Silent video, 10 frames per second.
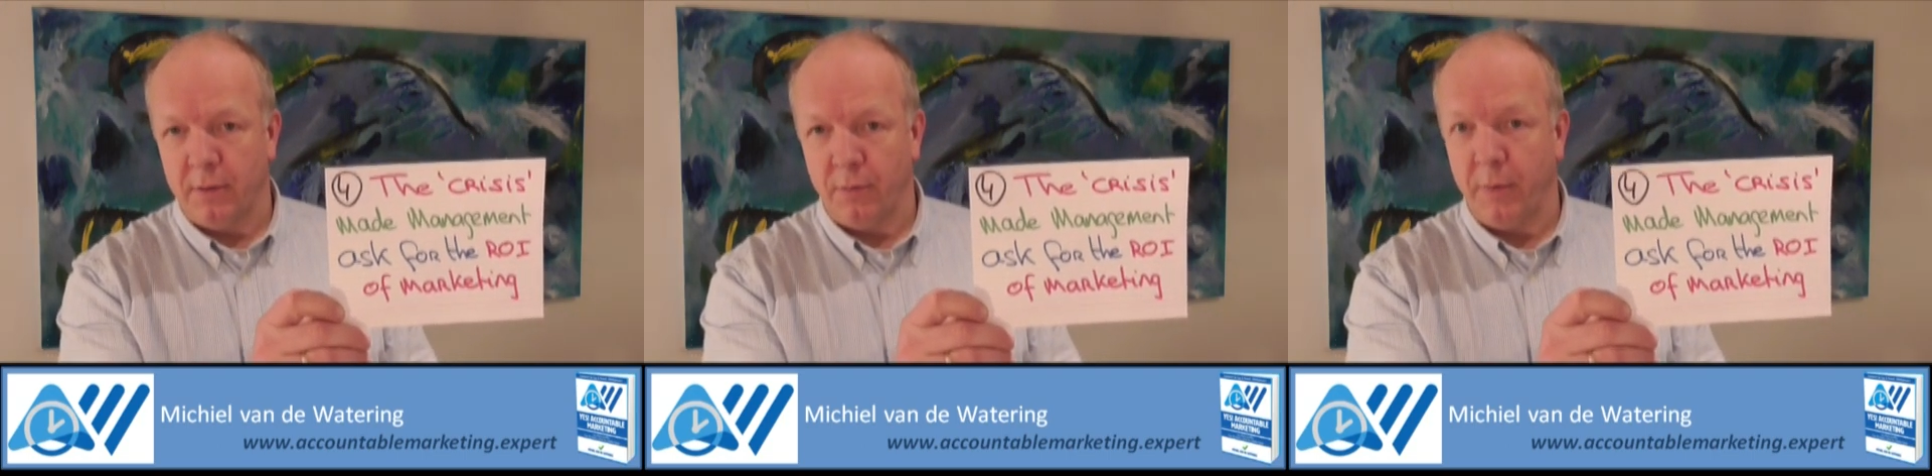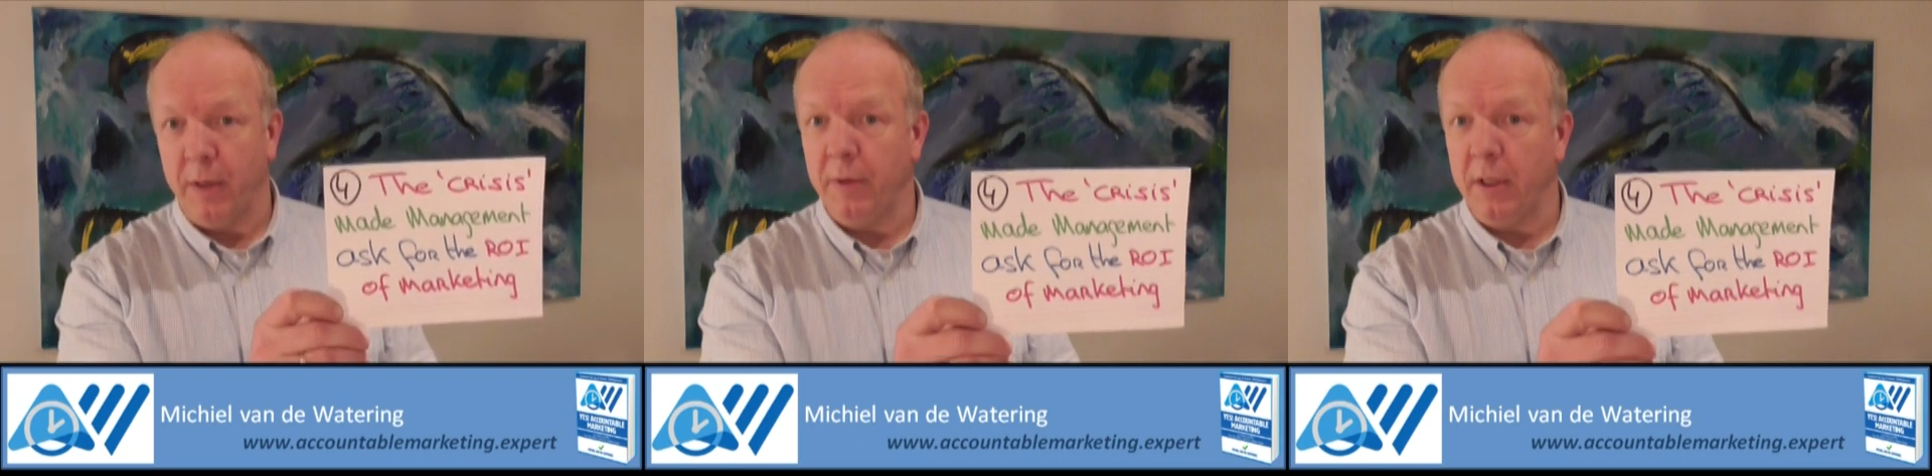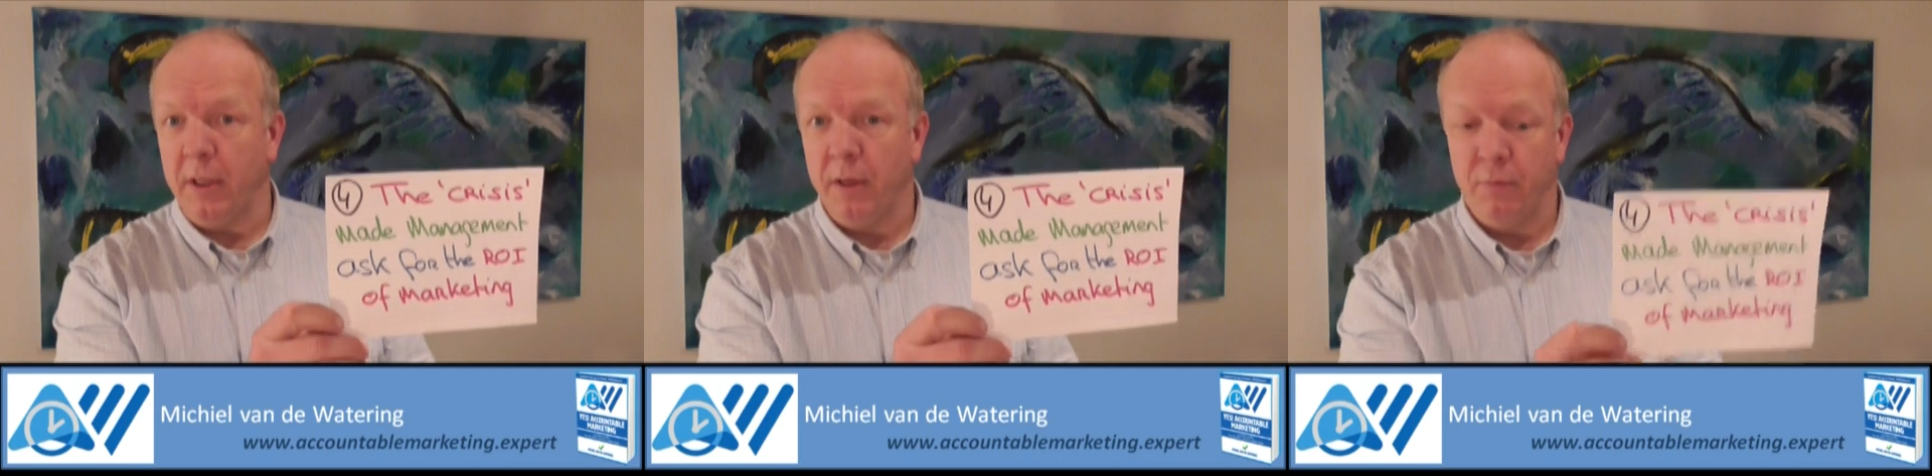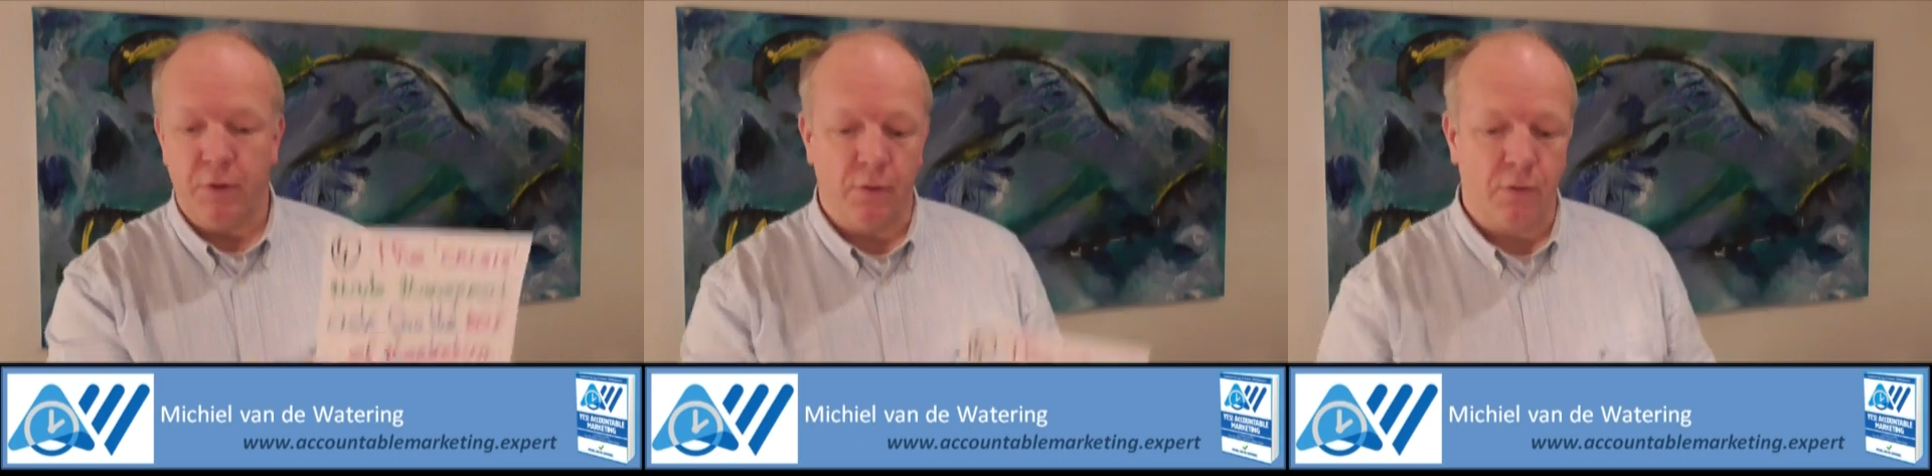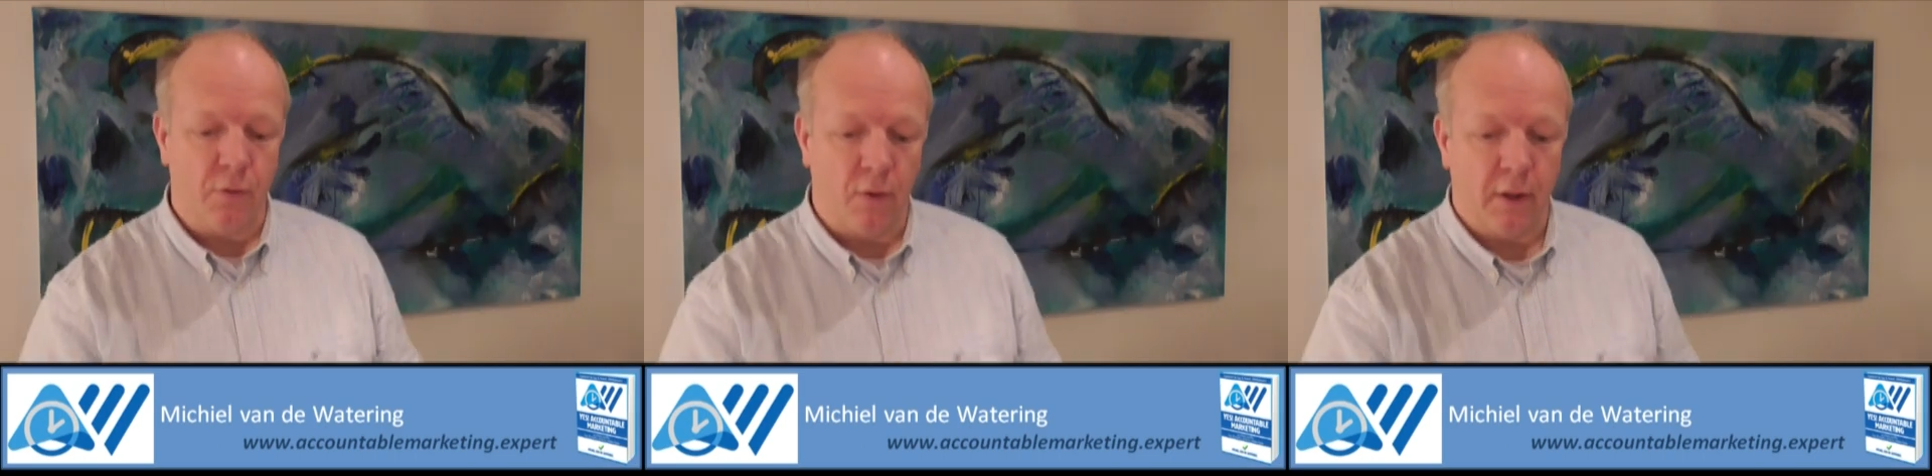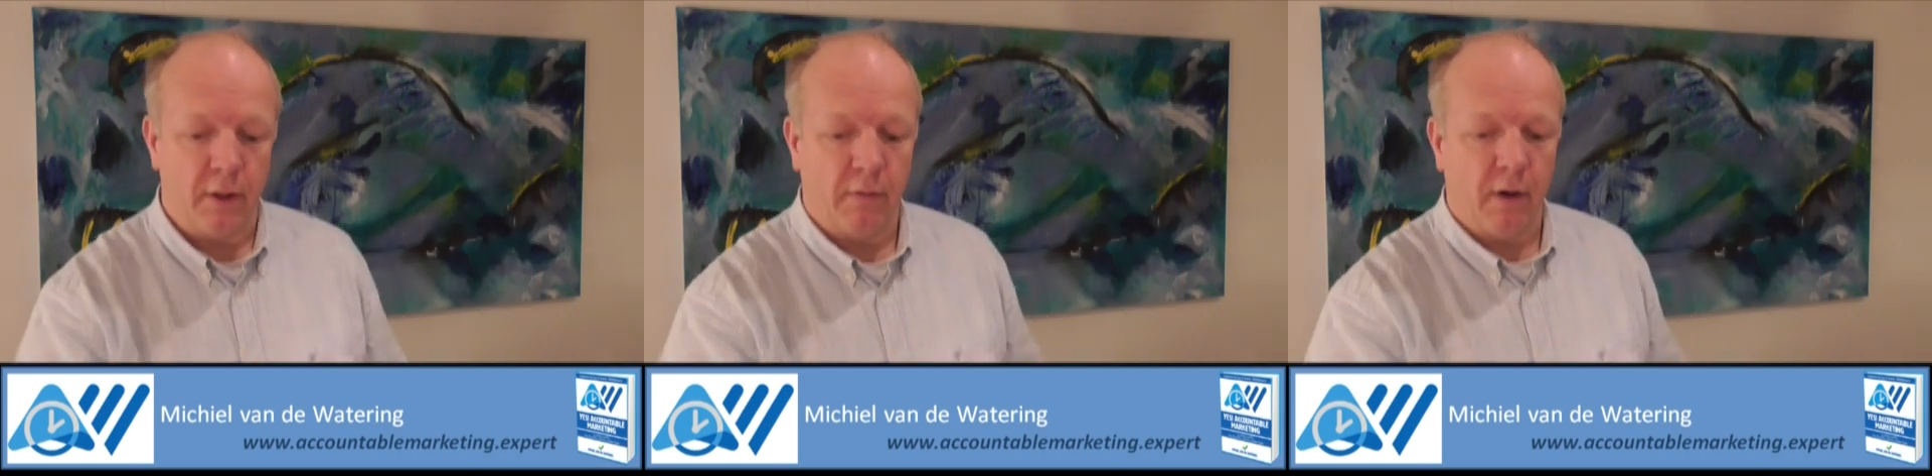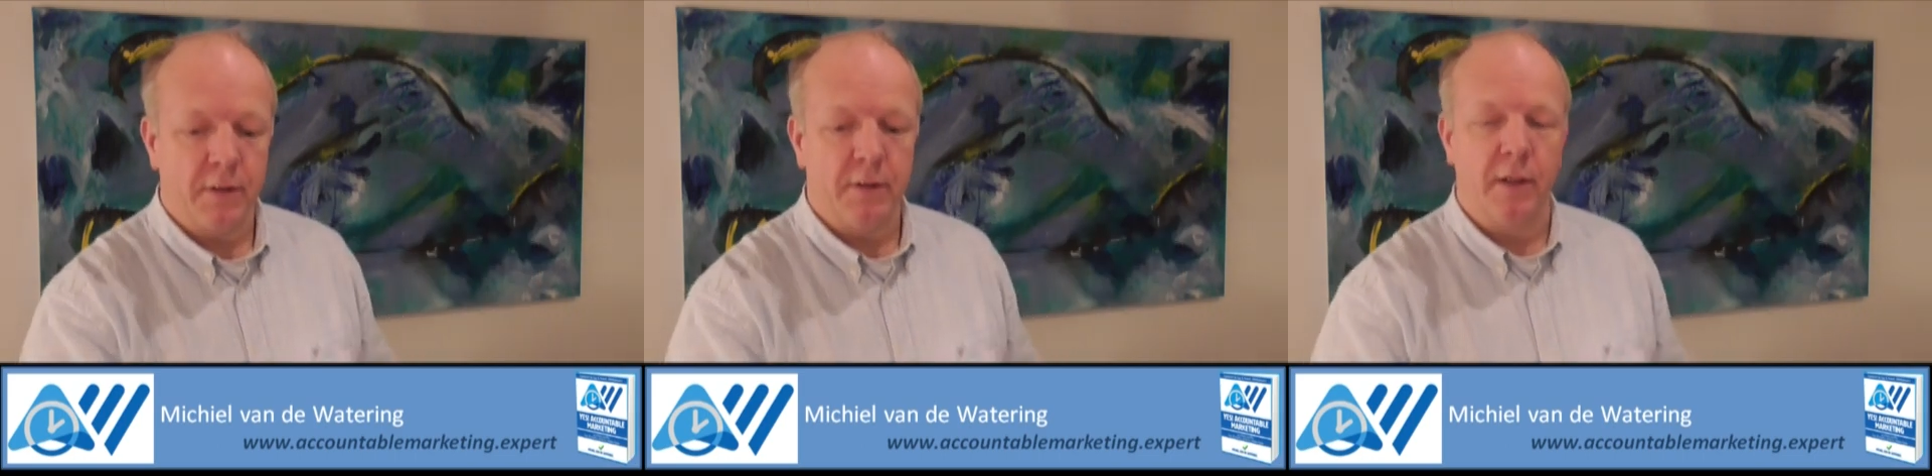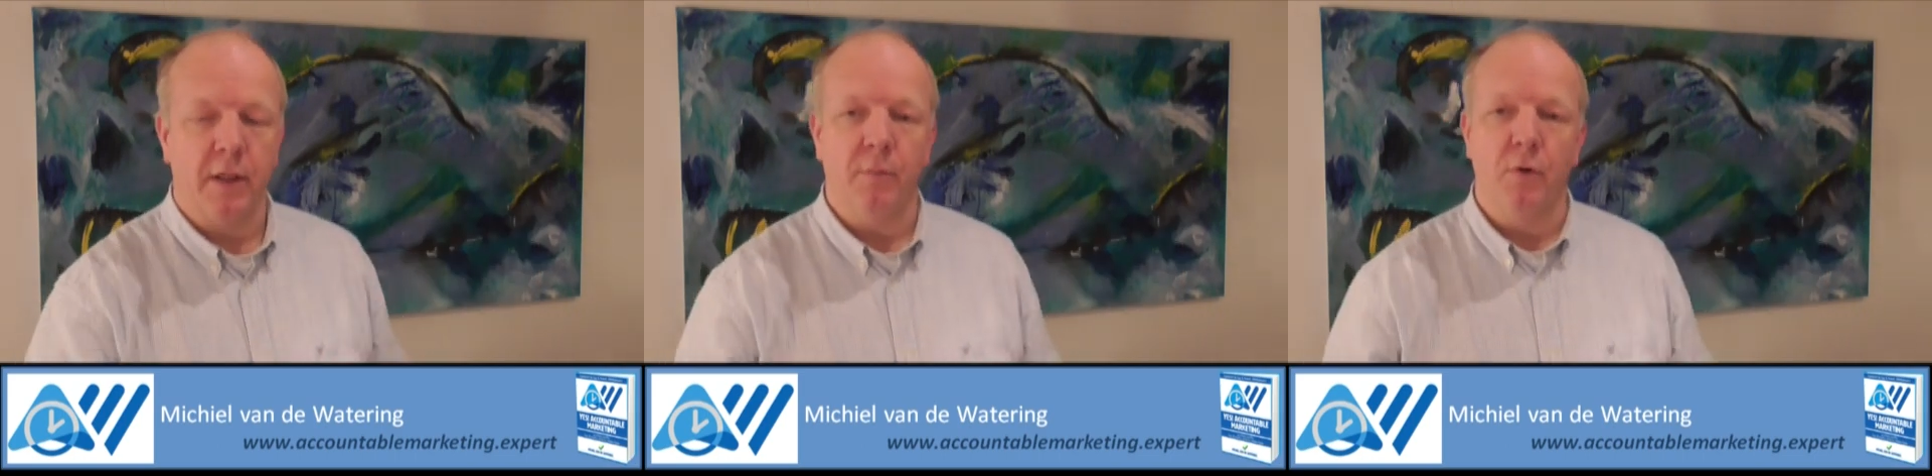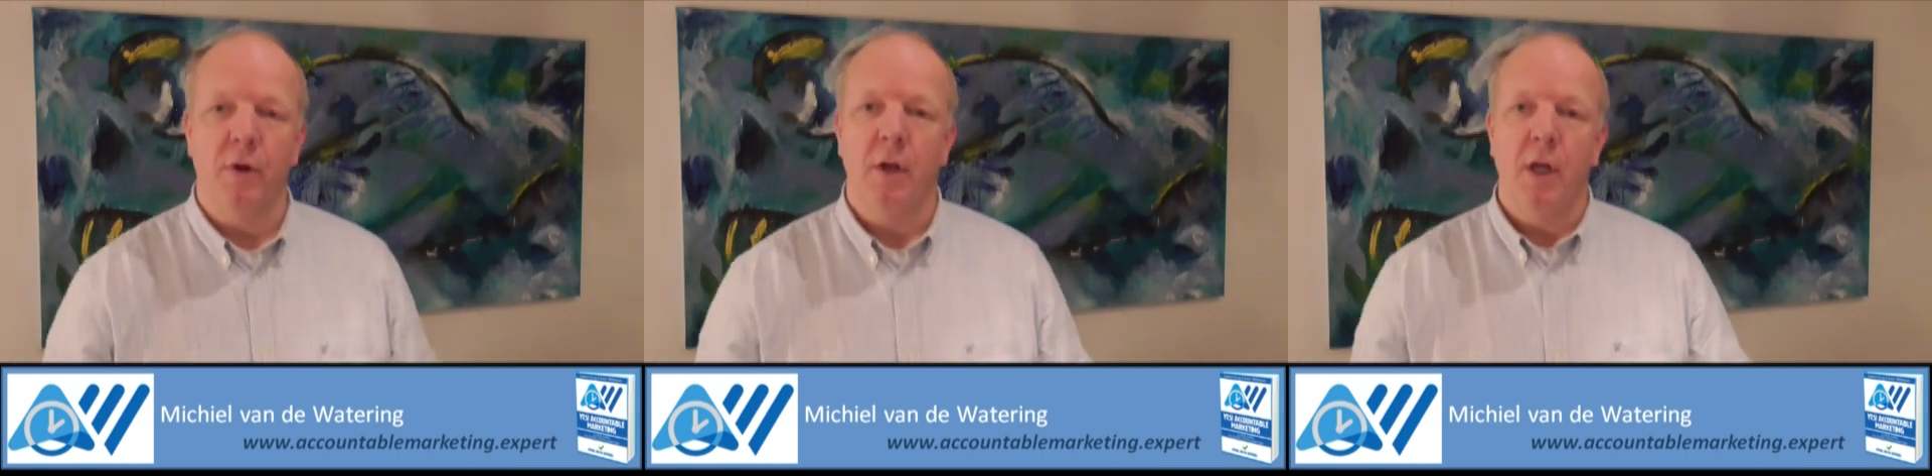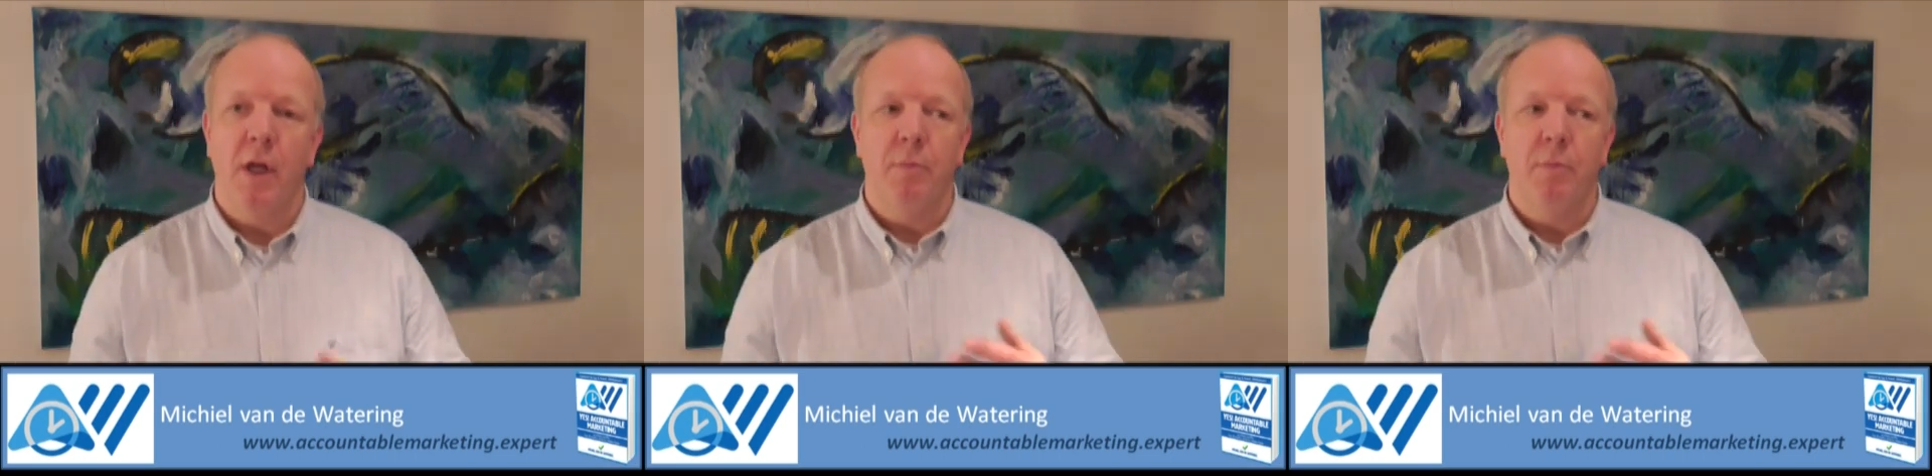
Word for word: Or maybe we shouldn't call it a crisis anymore,